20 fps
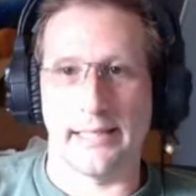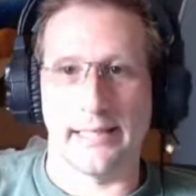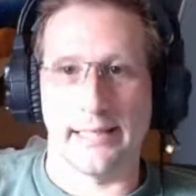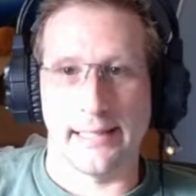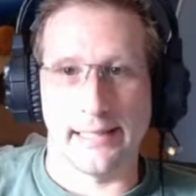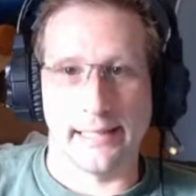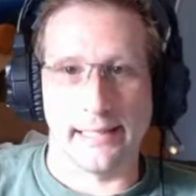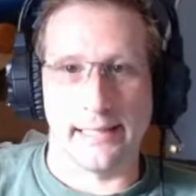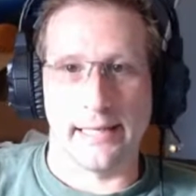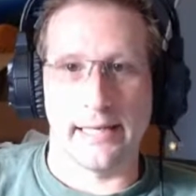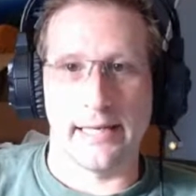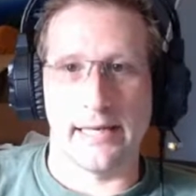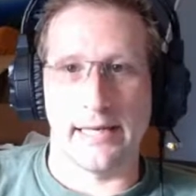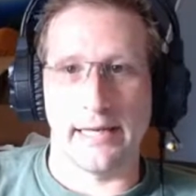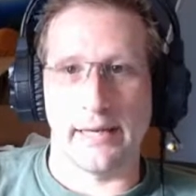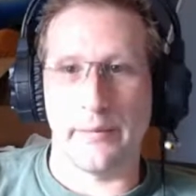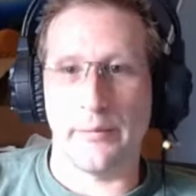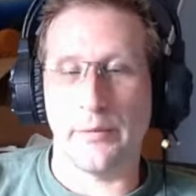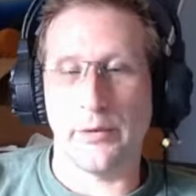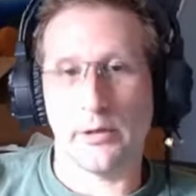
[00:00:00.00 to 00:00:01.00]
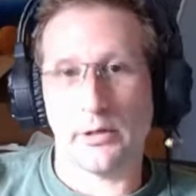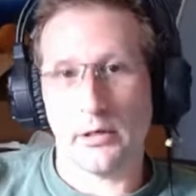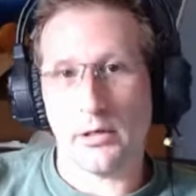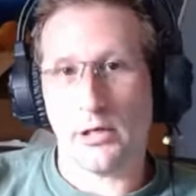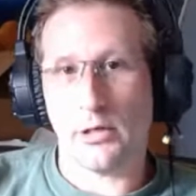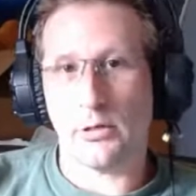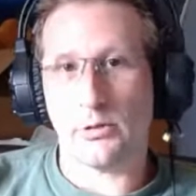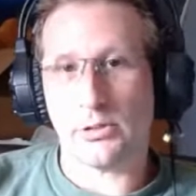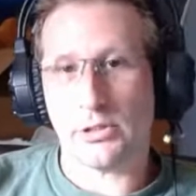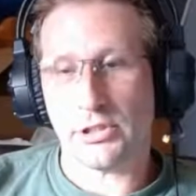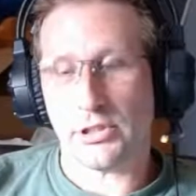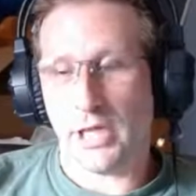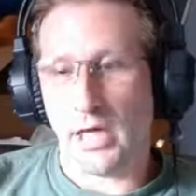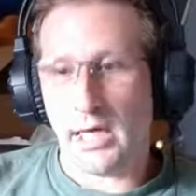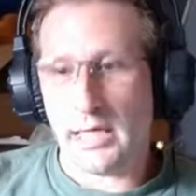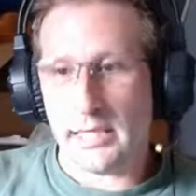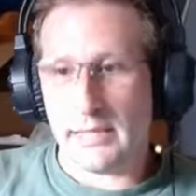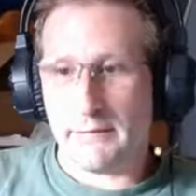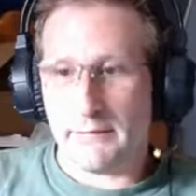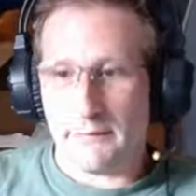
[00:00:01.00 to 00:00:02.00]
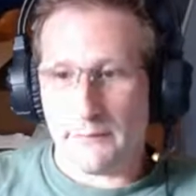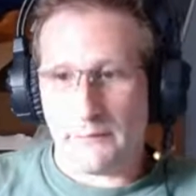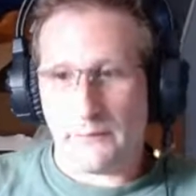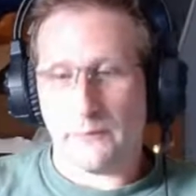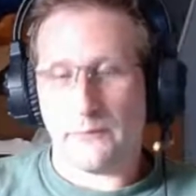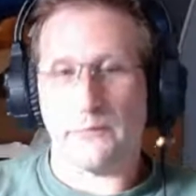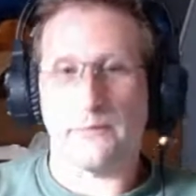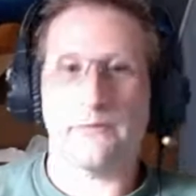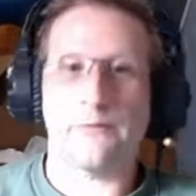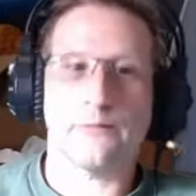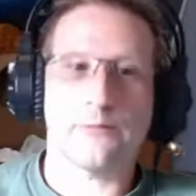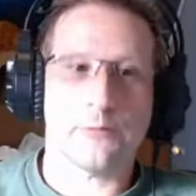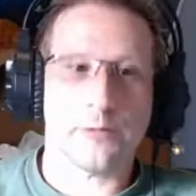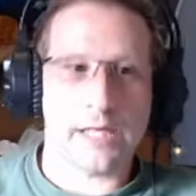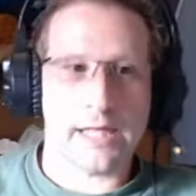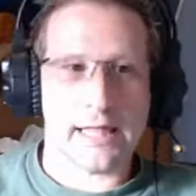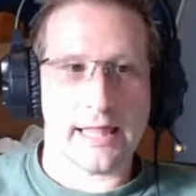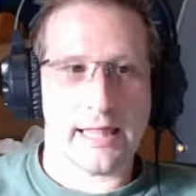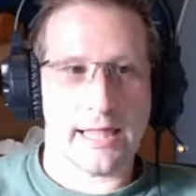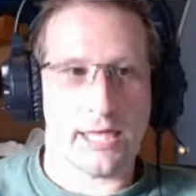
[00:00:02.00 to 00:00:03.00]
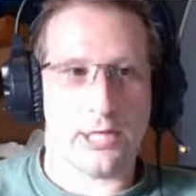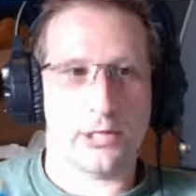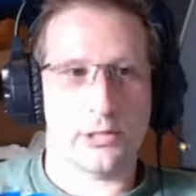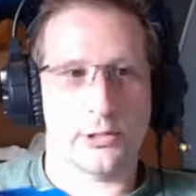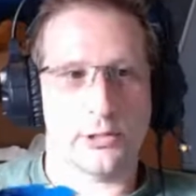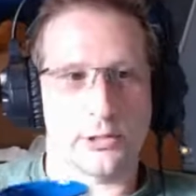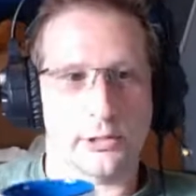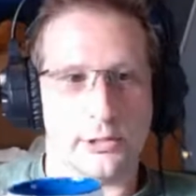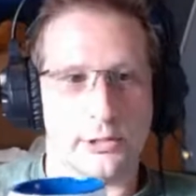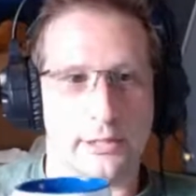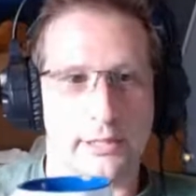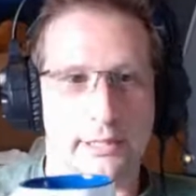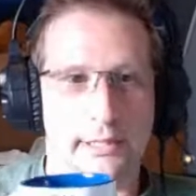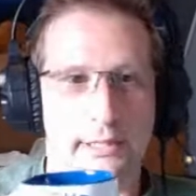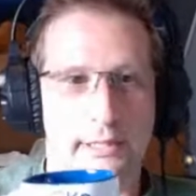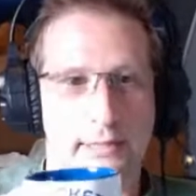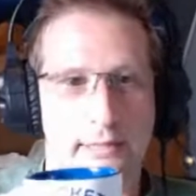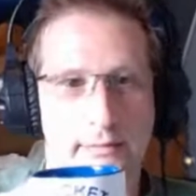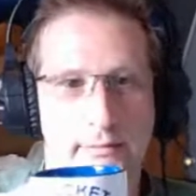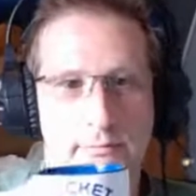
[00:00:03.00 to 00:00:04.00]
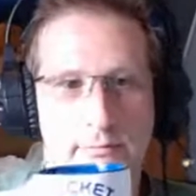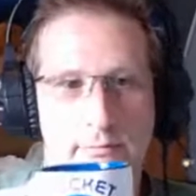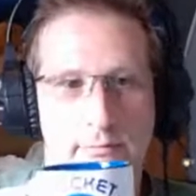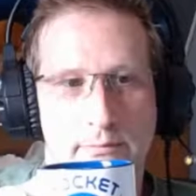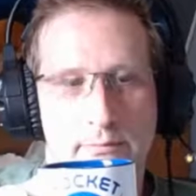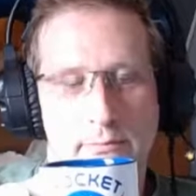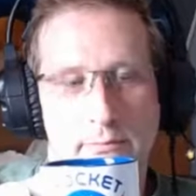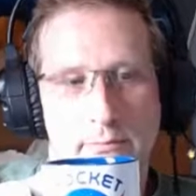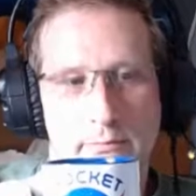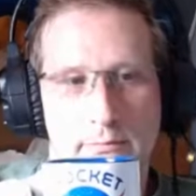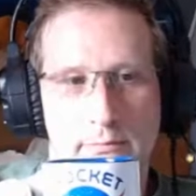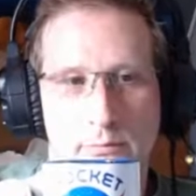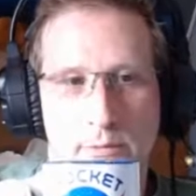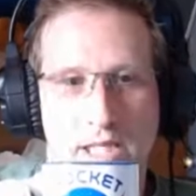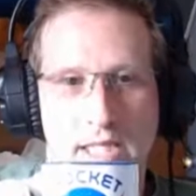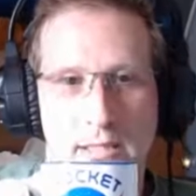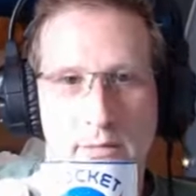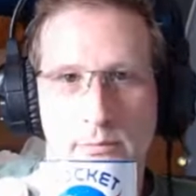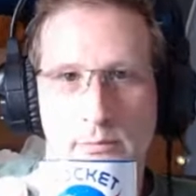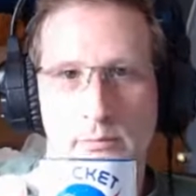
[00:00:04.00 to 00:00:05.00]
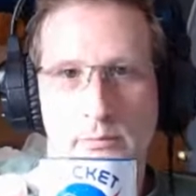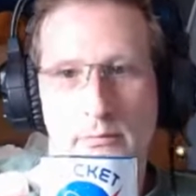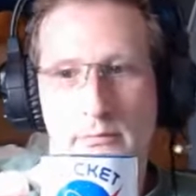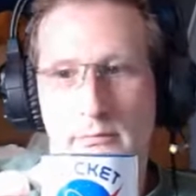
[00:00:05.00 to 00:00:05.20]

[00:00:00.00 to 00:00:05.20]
I'm your host, John, freethinker and, well,